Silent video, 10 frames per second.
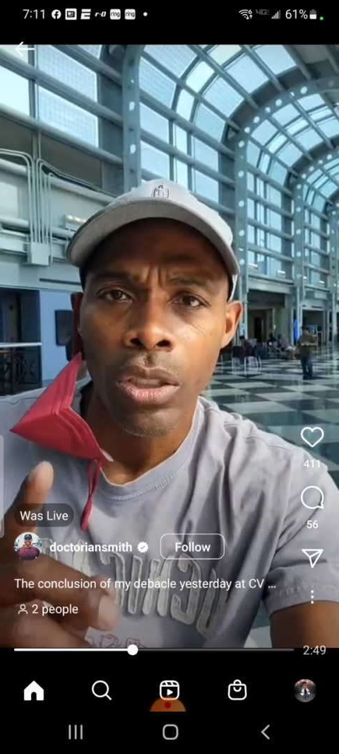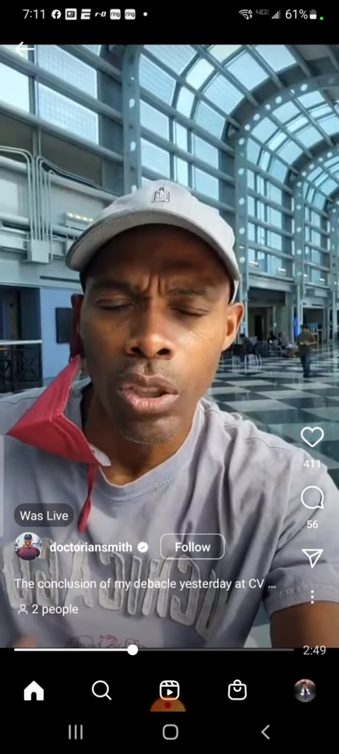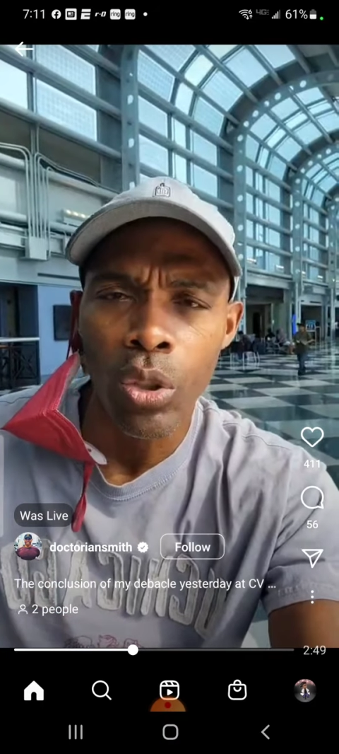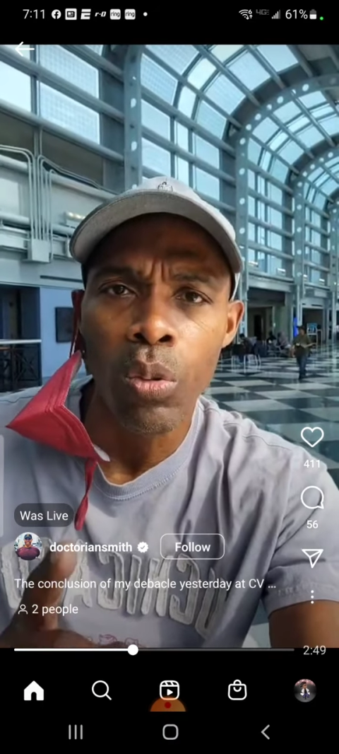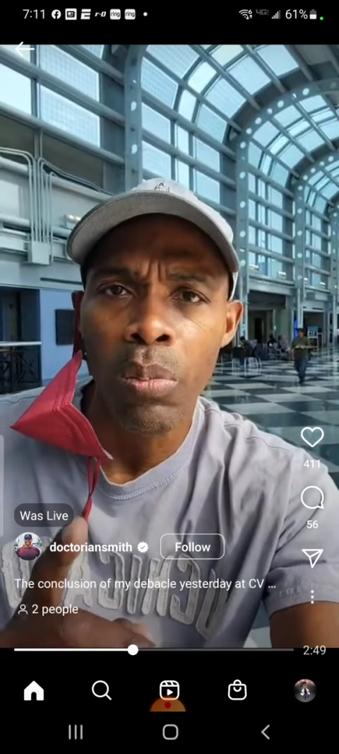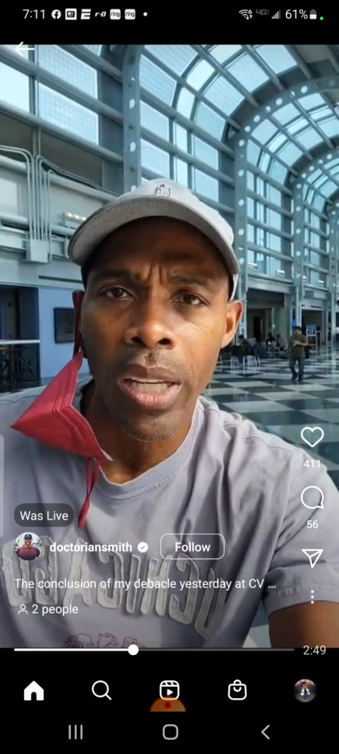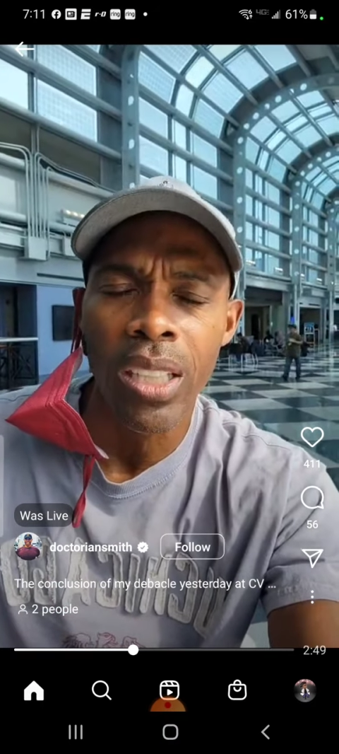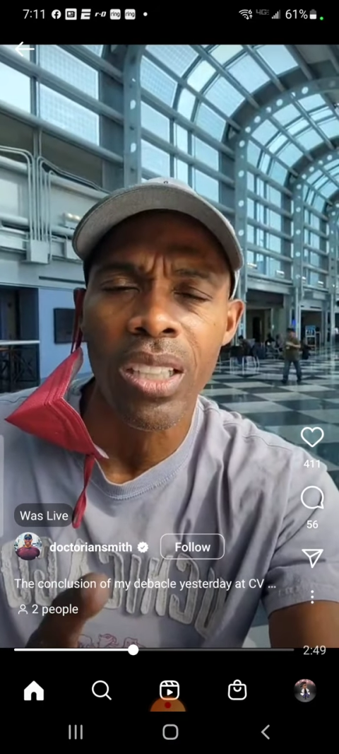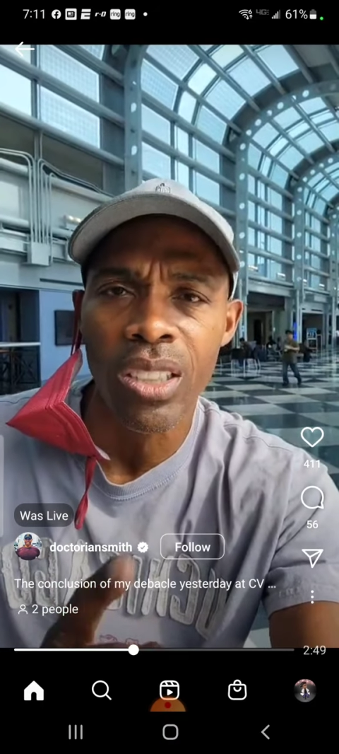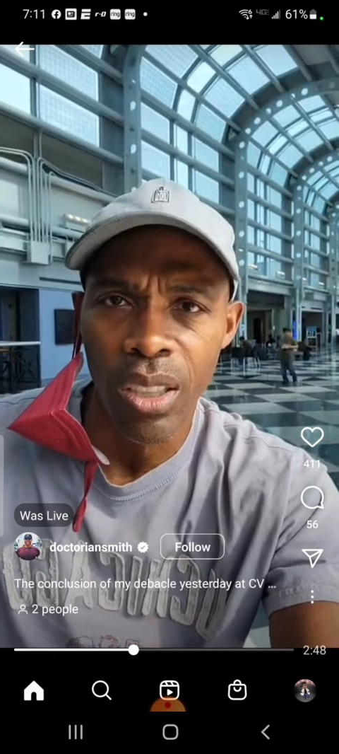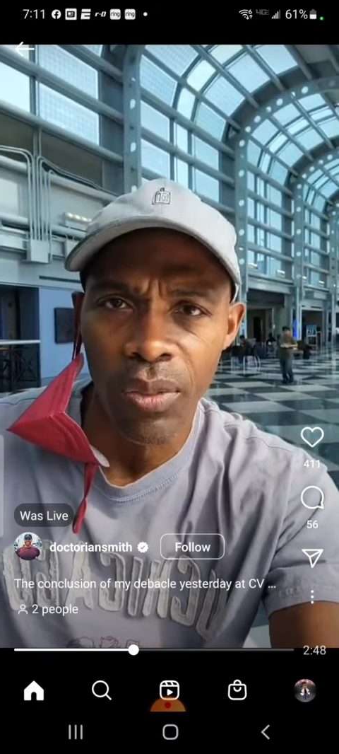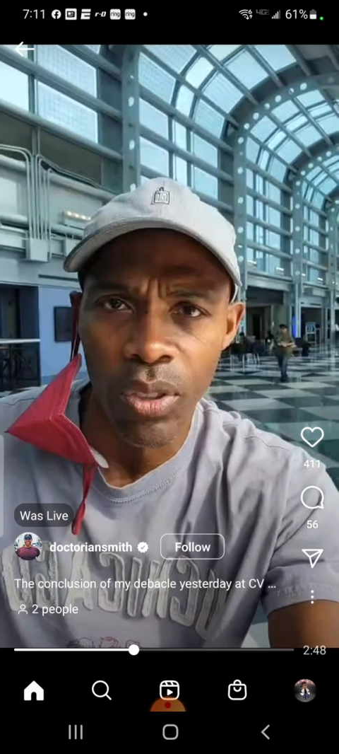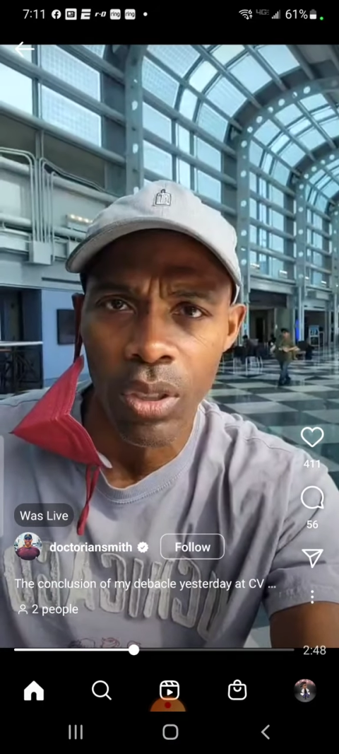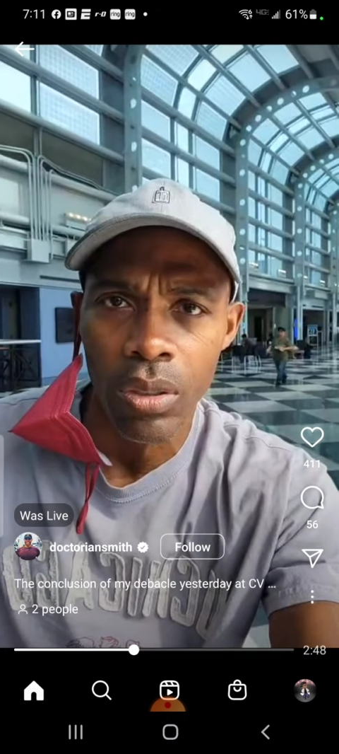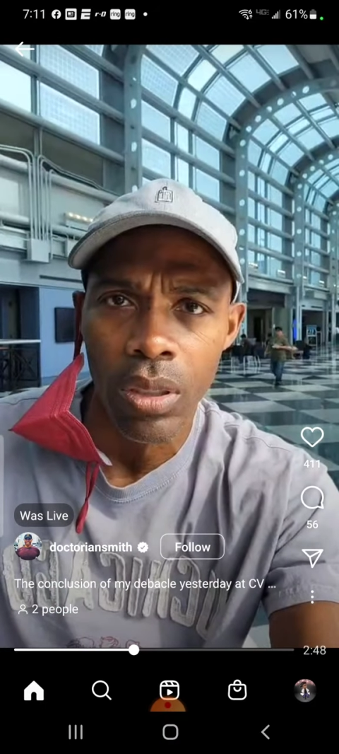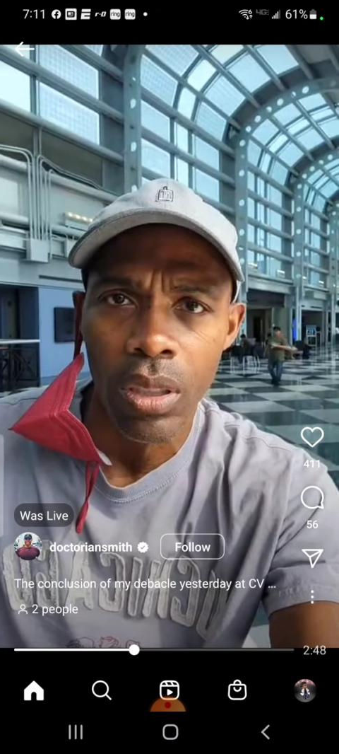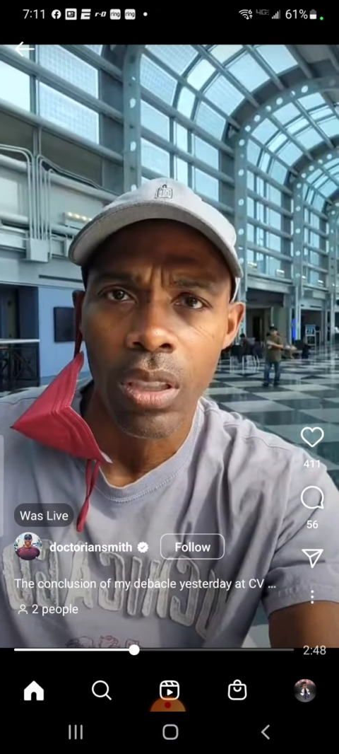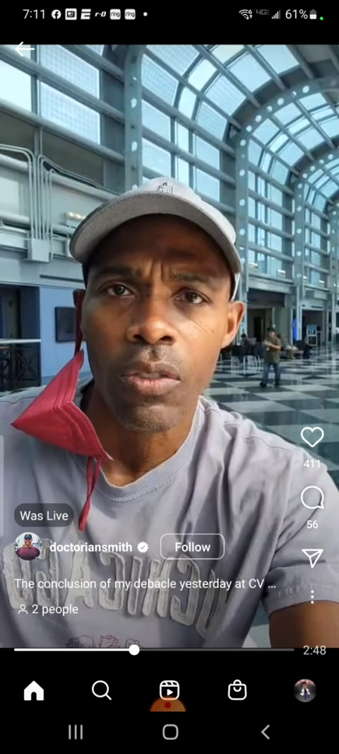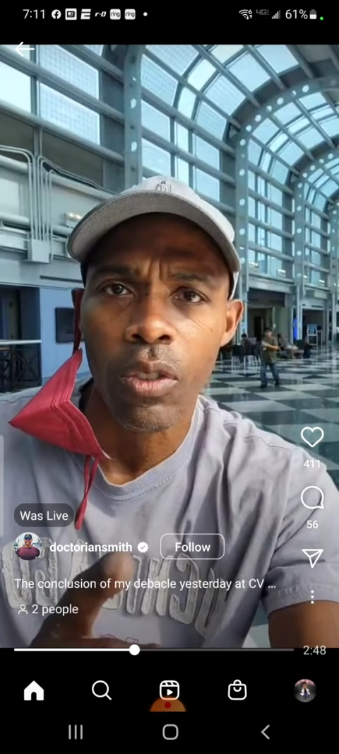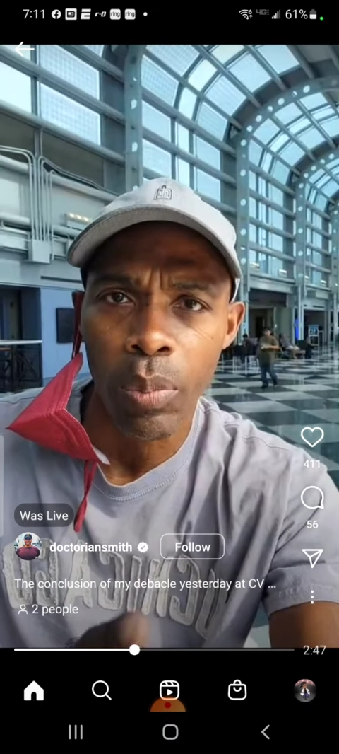You making it difficult
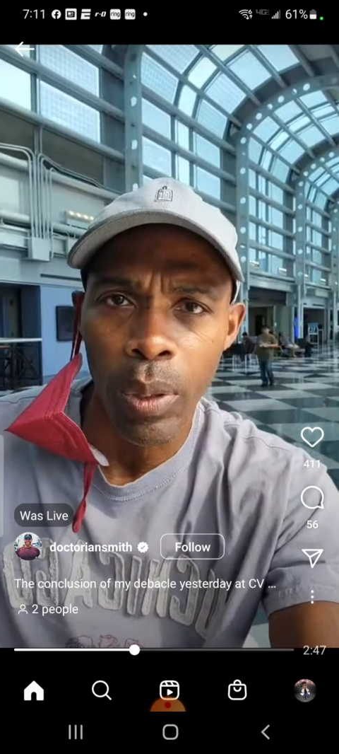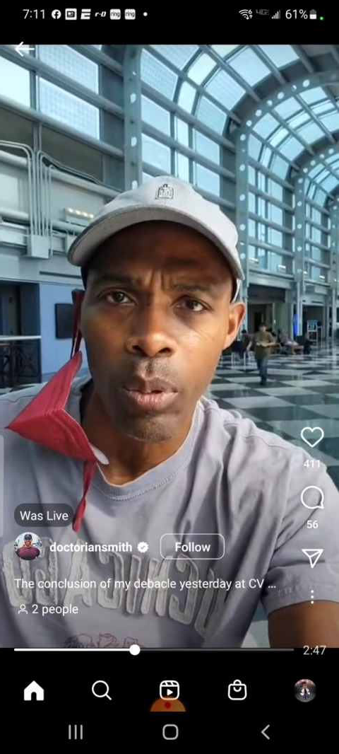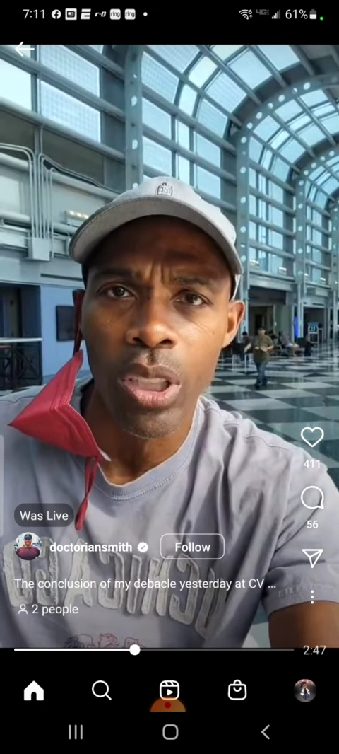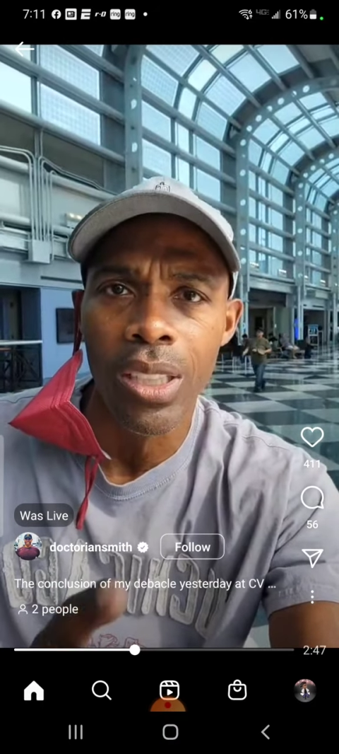for people to